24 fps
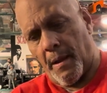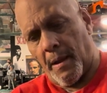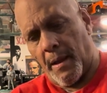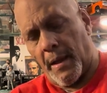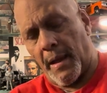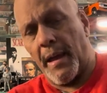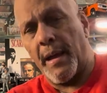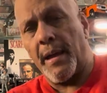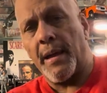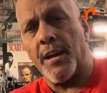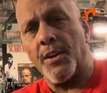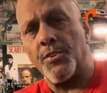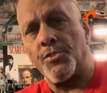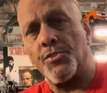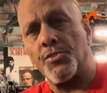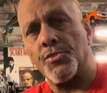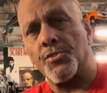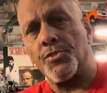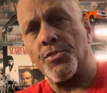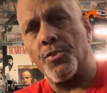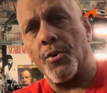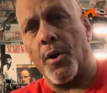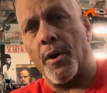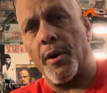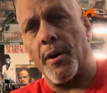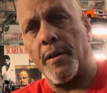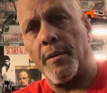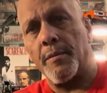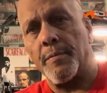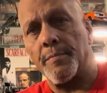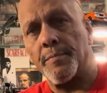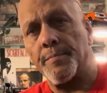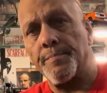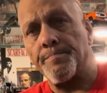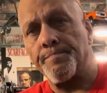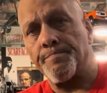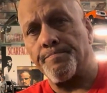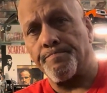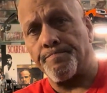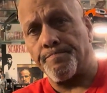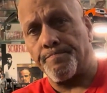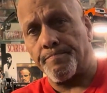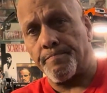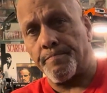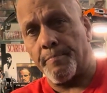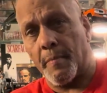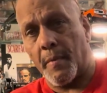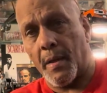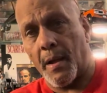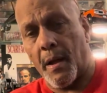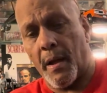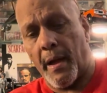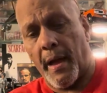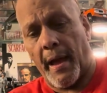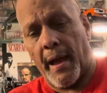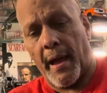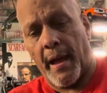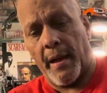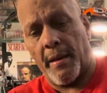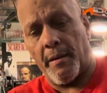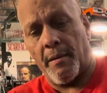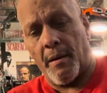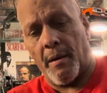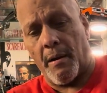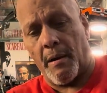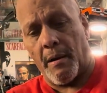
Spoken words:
It gets you started, and